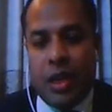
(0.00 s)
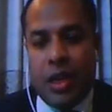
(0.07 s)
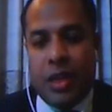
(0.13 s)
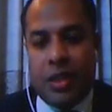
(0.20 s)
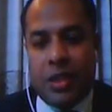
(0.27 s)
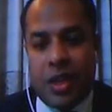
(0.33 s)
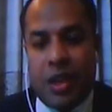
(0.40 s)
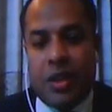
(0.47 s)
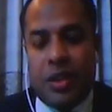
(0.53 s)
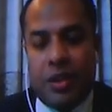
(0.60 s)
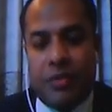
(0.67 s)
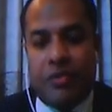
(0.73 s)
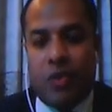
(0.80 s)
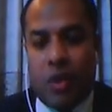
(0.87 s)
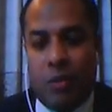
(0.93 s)

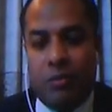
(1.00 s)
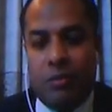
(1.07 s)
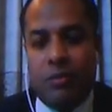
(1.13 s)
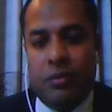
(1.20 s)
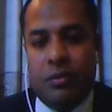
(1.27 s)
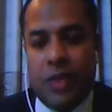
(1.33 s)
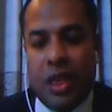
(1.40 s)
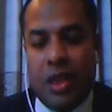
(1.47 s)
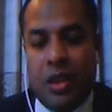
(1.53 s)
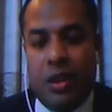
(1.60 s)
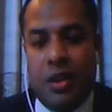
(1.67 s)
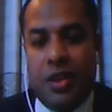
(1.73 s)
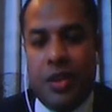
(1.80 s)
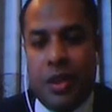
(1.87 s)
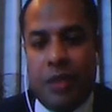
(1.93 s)
extracted from the
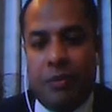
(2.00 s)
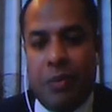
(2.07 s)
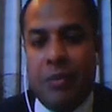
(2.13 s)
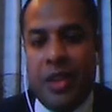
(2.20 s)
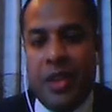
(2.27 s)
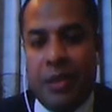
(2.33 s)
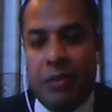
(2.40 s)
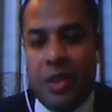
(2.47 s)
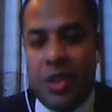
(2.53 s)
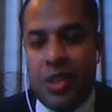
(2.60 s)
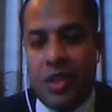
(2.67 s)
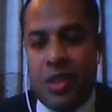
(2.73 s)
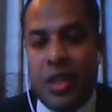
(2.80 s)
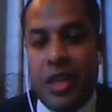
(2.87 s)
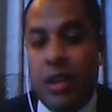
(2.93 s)
public
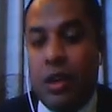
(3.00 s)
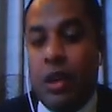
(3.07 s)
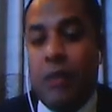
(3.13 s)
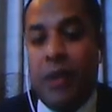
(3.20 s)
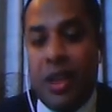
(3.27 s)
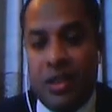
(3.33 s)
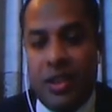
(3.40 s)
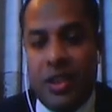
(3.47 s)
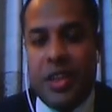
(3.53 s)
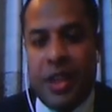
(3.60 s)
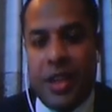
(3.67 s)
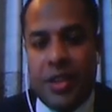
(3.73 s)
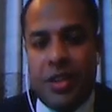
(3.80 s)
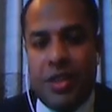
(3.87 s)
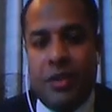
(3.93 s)
administration and governance
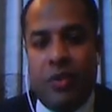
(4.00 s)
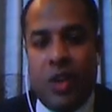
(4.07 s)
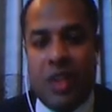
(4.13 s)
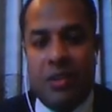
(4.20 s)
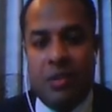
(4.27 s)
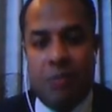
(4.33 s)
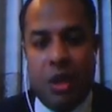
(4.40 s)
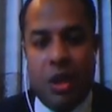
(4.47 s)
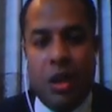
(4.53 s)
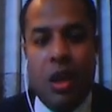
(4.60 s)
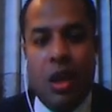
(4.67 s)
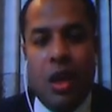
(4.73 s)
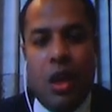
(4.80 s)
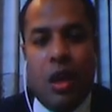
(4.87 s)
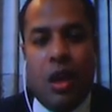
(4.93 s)
literature. For example,
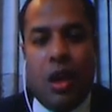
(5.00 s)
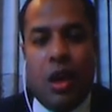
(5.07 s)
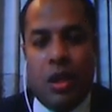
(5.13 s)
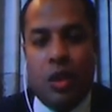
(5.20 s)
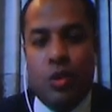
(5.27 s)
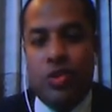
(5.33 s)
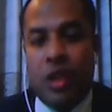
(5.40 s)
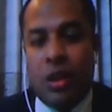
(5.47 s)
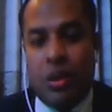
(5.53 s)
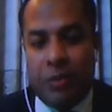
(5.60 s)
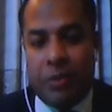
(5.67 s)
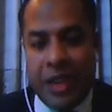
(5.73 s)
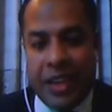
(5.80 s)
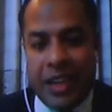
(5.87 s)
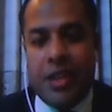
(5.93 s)
user
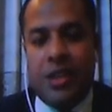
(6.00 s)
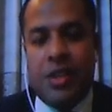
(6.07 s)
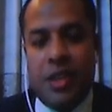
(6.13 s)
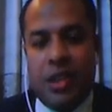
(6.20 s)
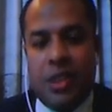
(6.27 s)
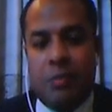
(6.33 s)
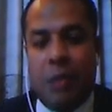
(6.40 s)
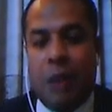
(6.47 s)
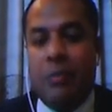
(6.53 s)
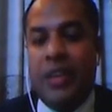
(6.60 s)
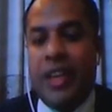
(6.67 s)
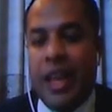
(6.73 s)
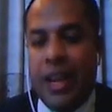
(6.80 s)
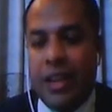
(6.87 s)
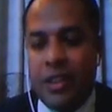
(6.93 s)
group characteristics, public
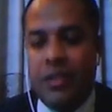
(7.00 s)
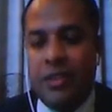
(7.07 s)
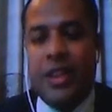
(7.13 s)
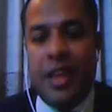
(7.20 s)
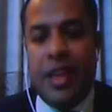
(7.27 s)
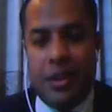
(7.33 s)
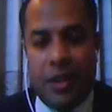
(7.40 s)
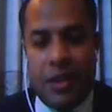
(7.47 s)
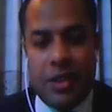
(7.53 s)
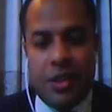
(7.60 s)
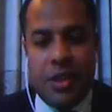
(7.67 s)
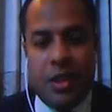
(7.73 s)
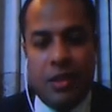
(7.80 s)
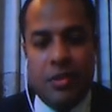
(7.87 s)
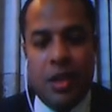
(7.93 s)
agency
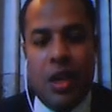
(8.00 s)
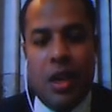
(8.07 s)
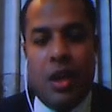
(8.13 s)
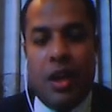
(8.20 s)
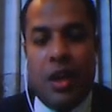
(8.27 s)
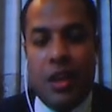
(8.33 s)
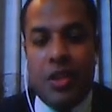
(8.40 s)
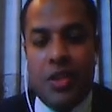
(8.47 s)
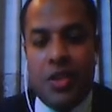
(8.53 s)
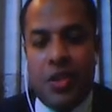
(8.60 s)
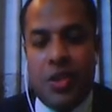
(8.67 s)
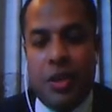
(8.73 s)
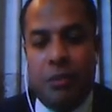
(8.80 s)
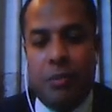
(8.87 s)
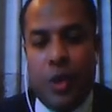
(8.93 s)
characteristics,
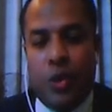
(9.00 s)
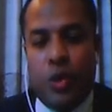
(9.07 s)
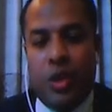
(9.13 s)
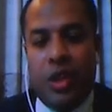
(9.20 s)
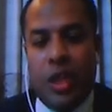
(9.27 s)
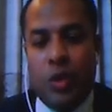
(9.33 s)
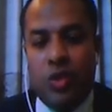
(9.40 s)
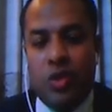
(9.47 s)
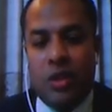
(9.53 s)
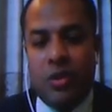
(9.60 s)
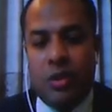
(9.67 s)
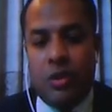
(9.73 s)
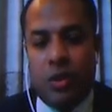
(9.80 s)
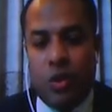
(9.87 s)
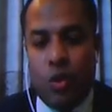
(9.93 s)
relationship between the user
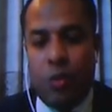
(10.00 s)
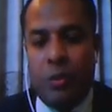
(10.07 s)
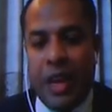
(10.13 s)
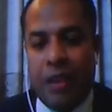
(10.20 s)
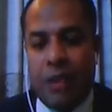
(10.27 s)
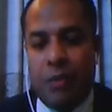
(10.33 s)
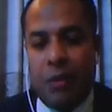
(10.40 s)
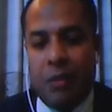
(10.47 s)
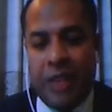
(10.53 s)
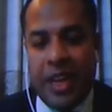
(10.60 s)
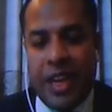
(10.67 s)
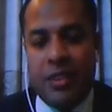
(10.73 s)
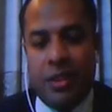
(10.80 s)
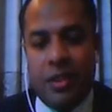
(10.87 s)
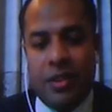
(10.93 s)
group and public
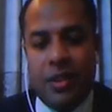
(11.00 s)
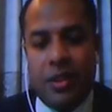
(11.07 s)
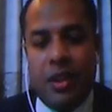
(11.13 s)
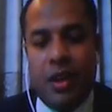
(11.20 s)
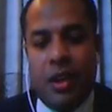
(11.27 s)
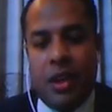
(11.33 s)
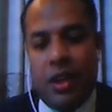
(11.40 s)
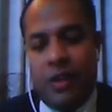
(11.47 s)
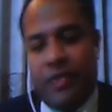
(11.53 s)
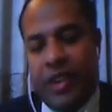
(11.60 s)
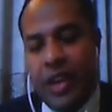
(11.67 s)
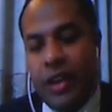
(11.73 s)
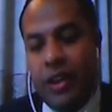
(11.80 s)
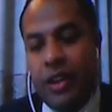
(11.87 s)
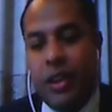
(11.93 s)
agency, and
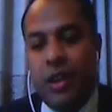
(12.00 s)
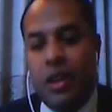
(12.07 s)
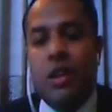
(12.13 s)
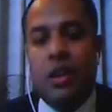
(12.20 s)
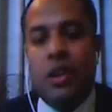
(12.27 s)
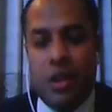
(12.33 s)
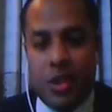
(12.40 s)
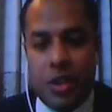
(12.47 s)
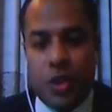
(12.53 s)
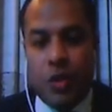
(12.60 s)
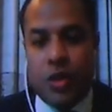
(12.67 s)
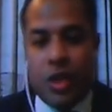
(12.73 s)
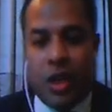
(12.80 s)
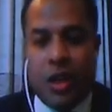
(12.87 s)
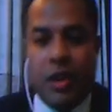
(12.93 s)
finally,
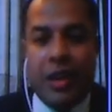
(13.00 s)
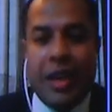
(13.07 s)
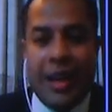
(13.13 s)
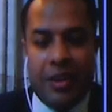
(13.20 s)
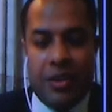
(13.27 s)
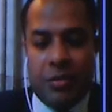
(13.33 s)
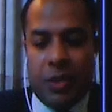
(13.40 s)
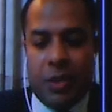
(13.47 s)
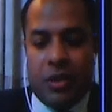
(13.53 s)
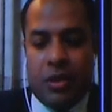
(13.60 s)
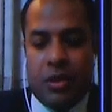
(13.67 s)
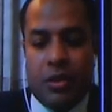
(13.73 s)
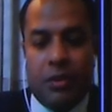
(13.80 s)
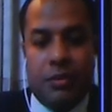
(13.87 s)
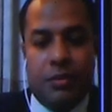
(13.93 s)
institutional arrangement.